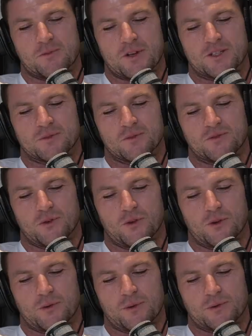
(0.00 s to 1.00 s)
mentioned
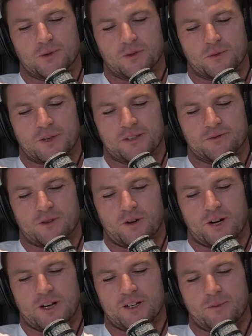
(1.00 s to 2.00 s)
before, when we're talking about the
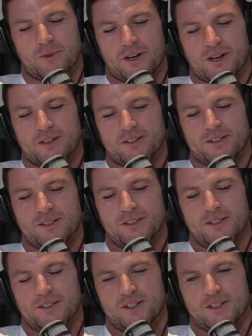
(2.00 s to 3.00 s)
ride, about
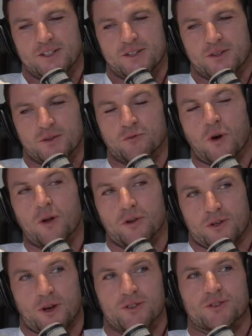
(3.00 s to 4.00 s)
the roller
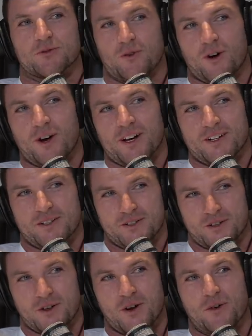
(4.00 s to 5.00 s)
coaster ride
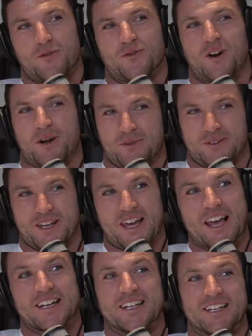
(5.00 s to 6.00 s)
of rugby league,
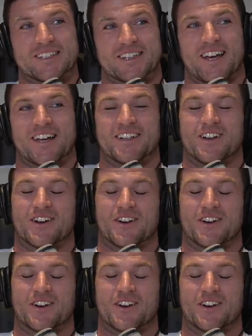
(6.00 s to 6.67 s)
and it is, hey, like,